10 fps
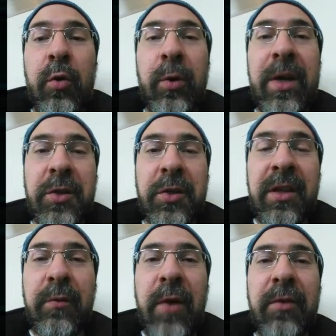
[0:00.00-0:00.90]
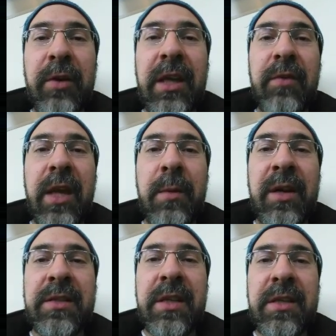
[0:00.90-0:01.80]
returning the favor, giving him
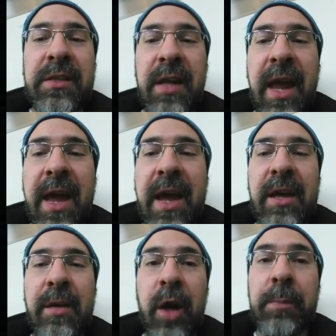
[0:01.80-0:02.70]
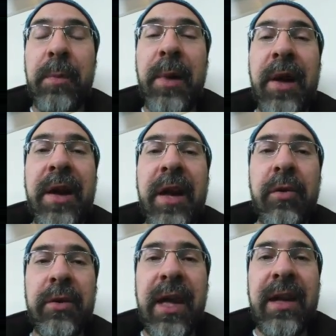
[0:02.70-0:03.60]
an assist, and Mark
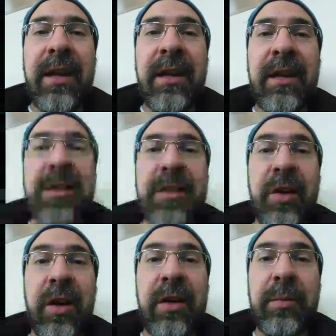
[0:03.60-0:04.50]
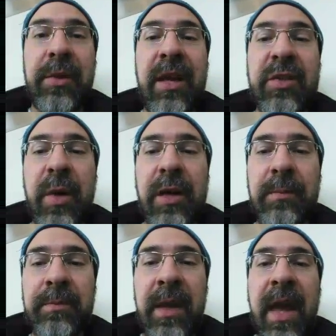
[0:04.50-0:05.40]
Barberio getting an assist on the play as well.
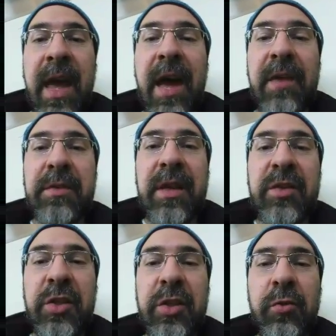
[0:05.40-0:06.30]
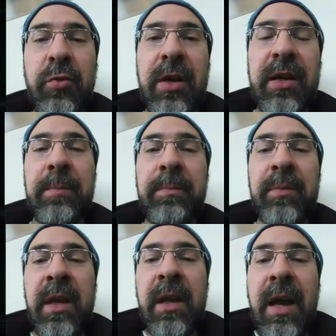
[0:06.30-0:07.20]
Avs lead
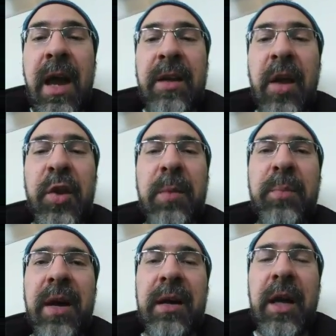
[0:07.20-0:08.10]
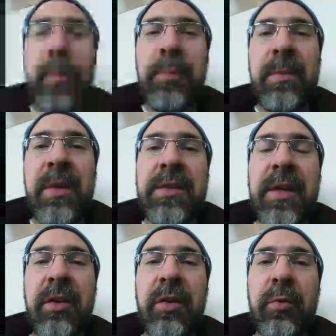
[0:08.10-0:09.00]
2-0, but a couple of minutes
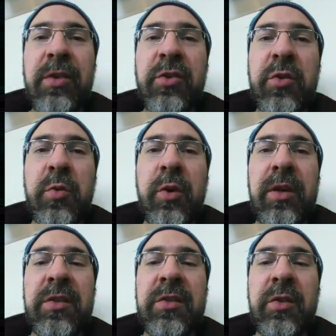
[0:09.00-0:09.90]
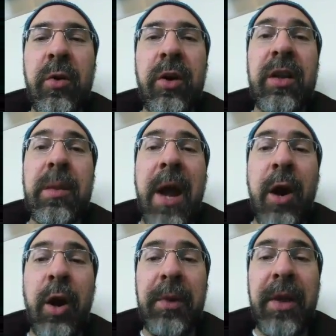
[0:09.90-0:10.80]
later, the Rangers would score on the
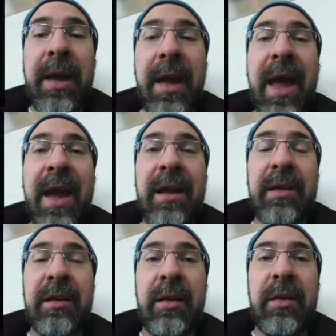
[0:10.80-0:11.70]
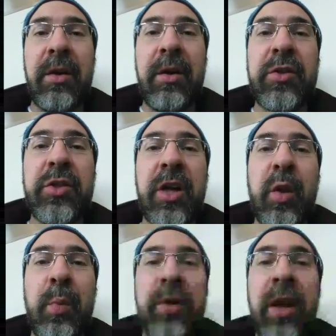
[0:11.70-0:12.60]
power play, and there goes
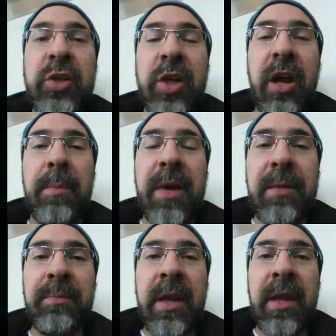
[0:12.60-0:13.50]
Jonathan Bernier's shutout bid.